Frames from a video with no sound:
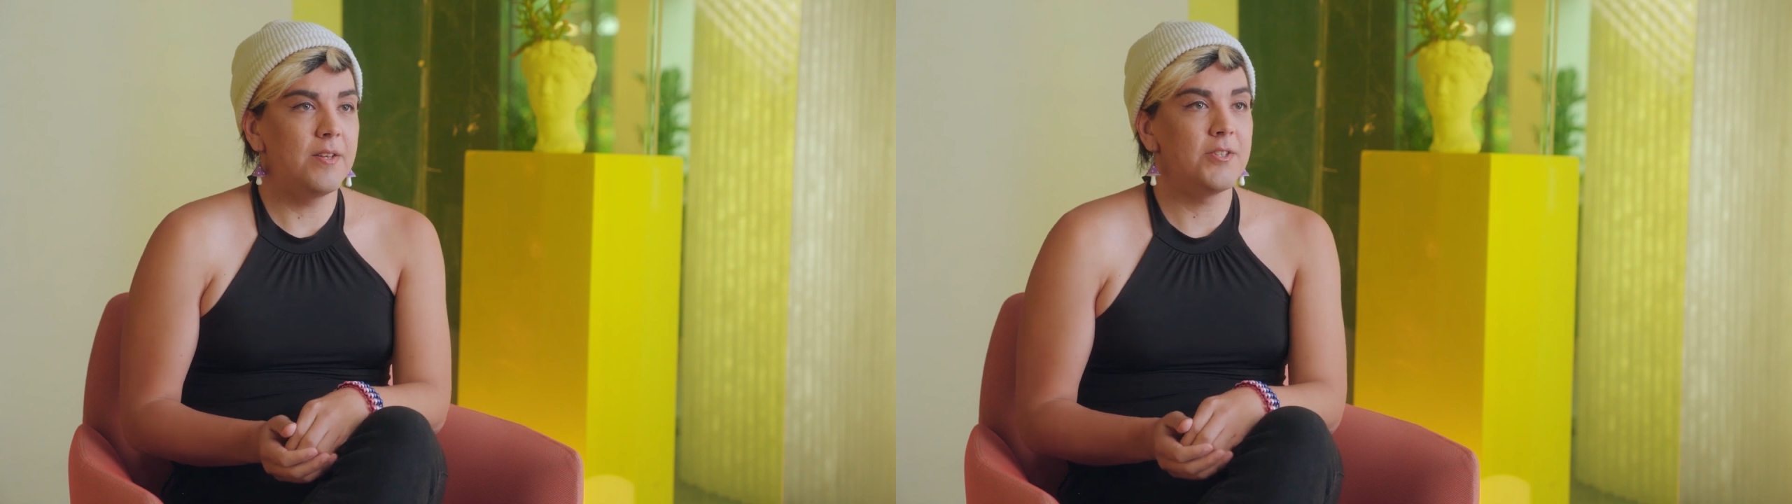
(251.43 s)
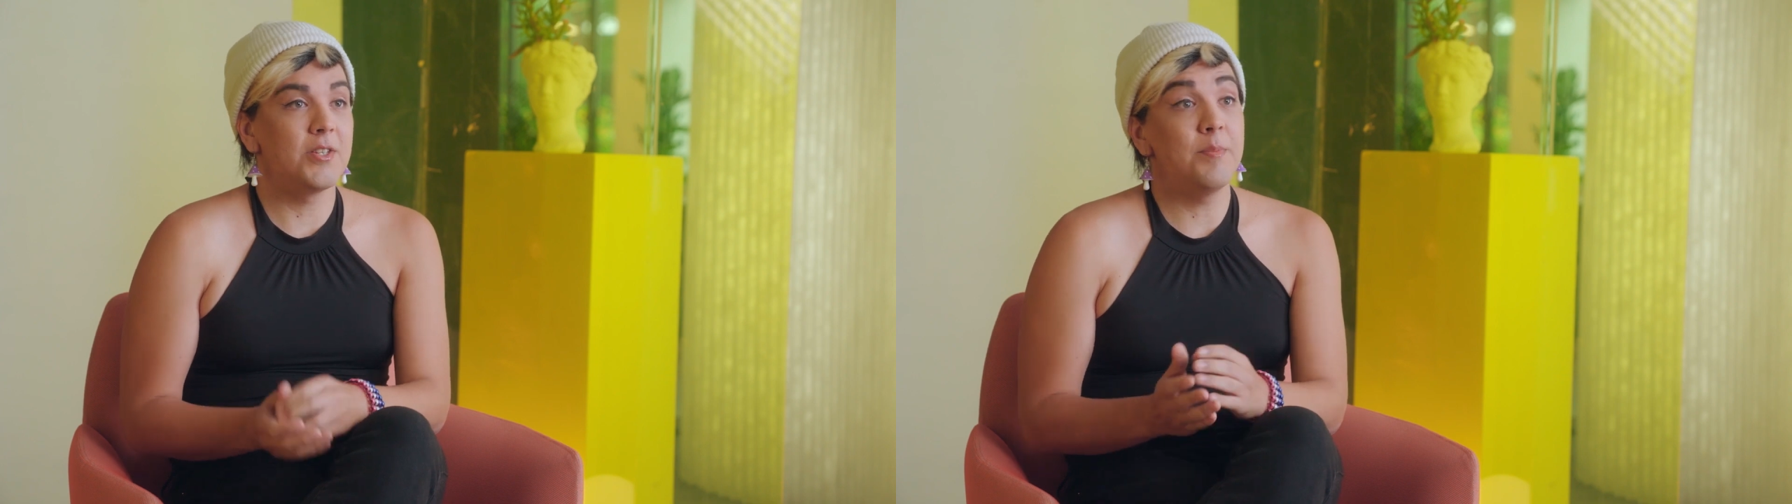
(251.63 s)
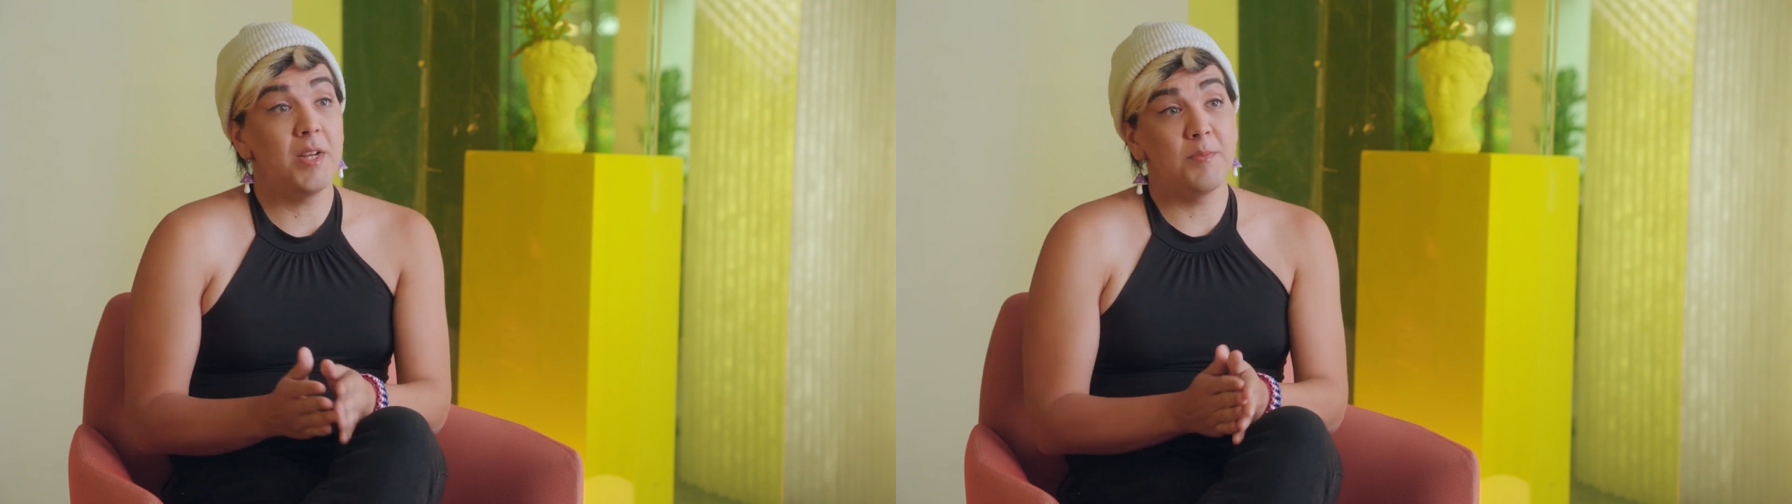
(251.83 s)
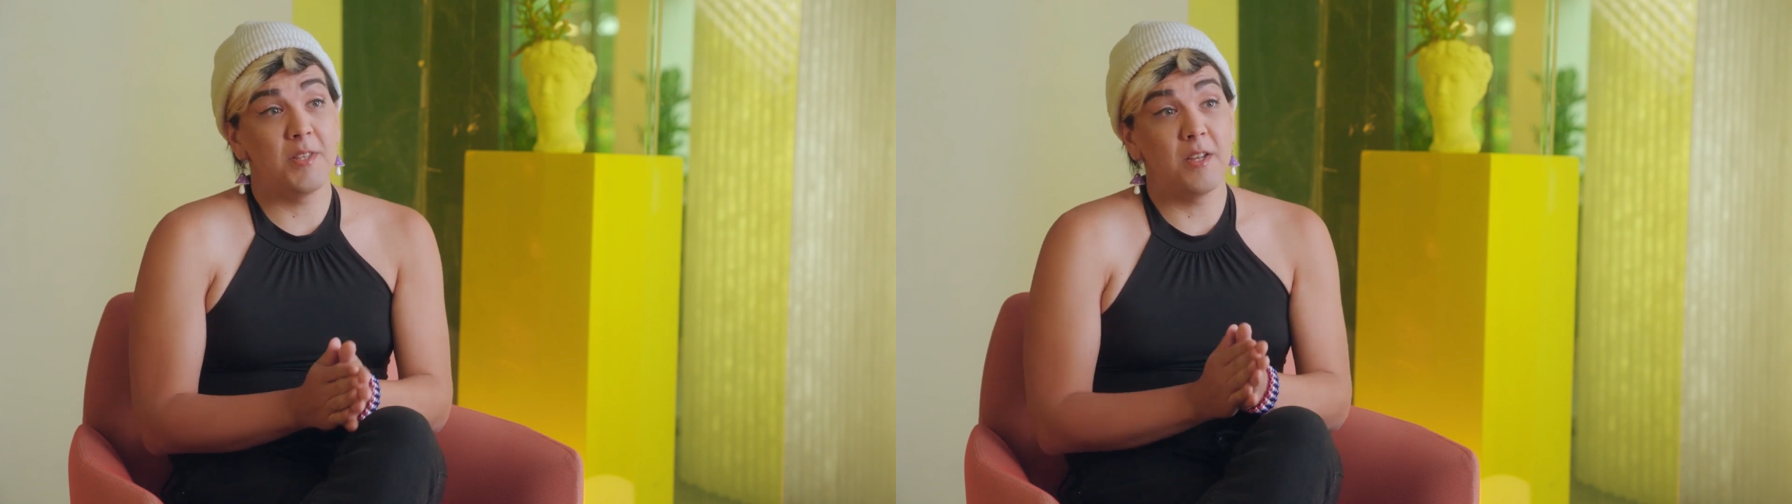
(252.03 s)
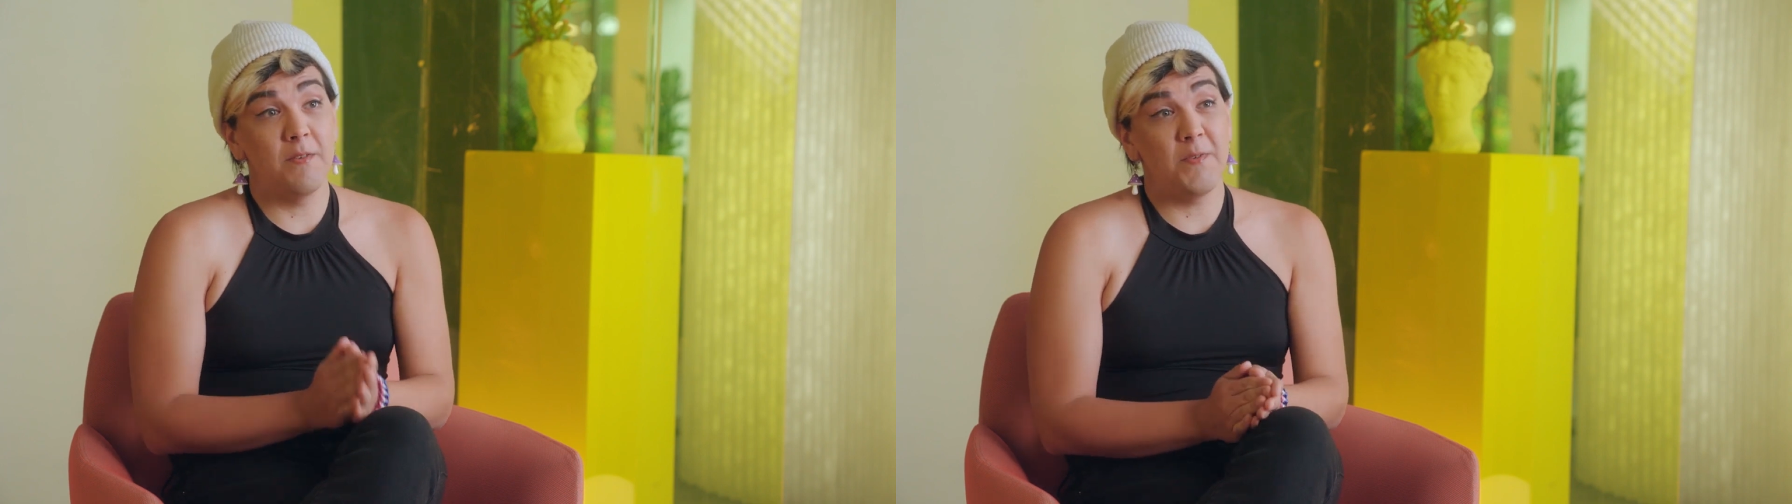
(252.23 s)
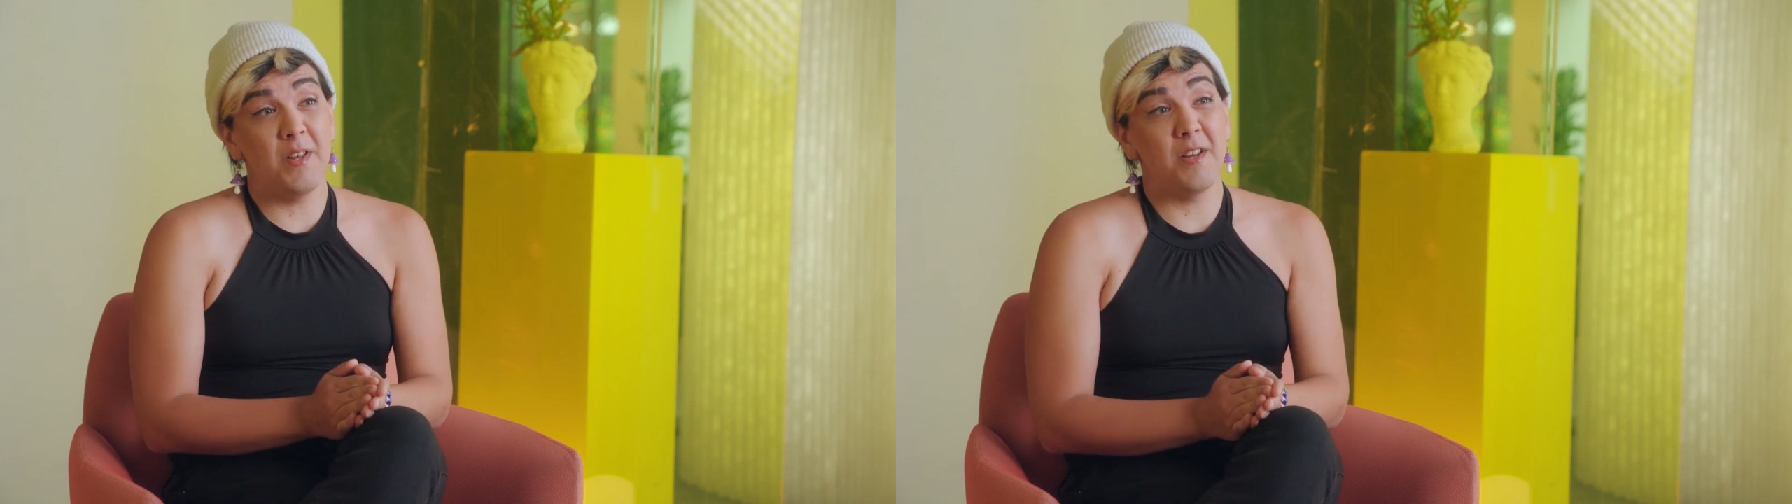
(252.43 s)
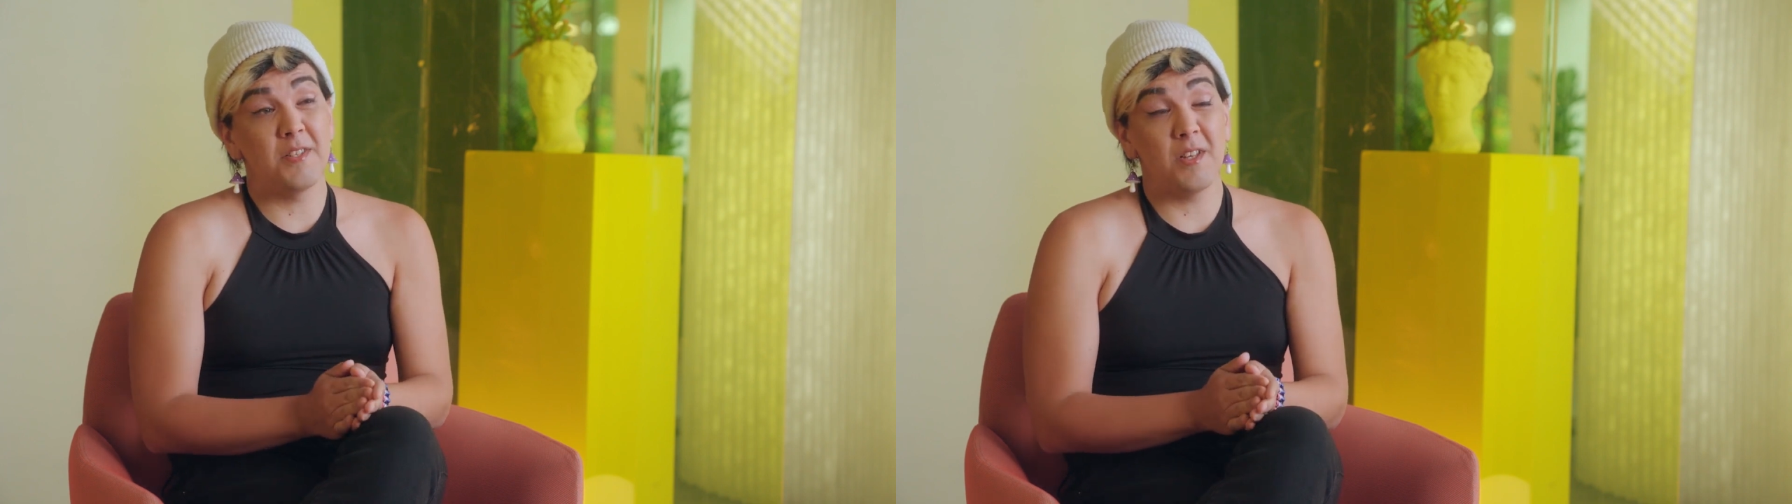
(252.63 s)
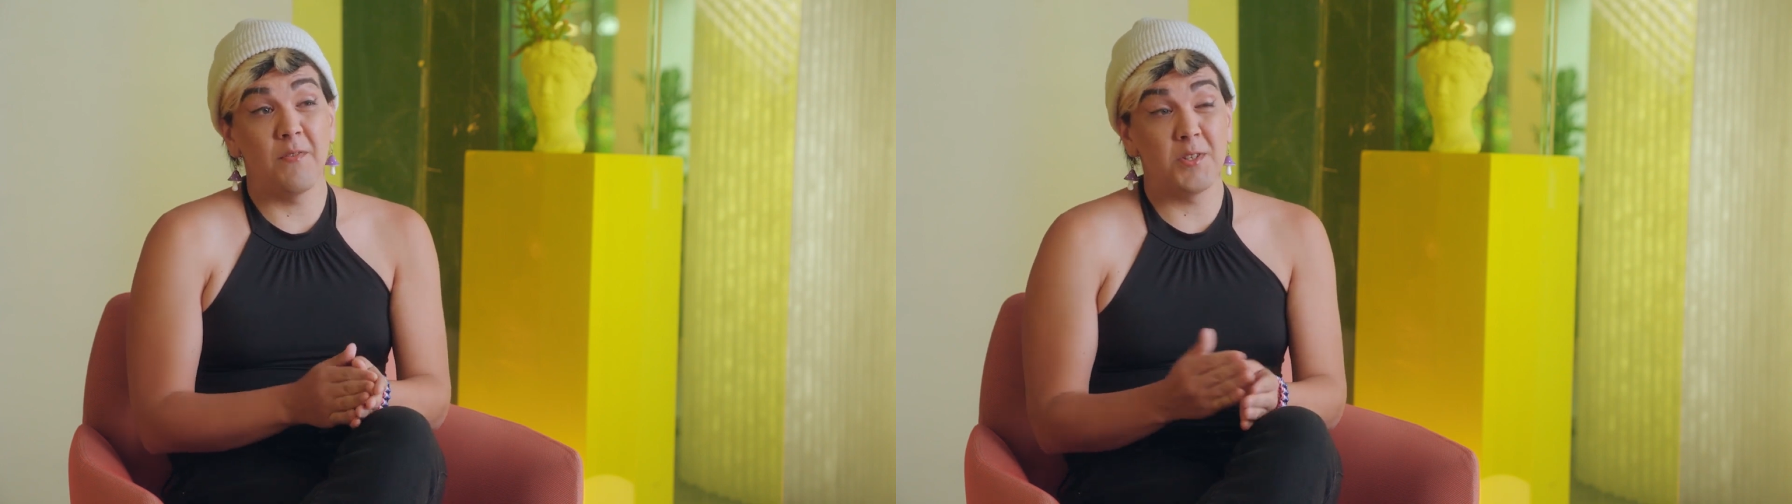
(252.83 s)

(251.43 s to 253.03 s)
sometimes the convenience of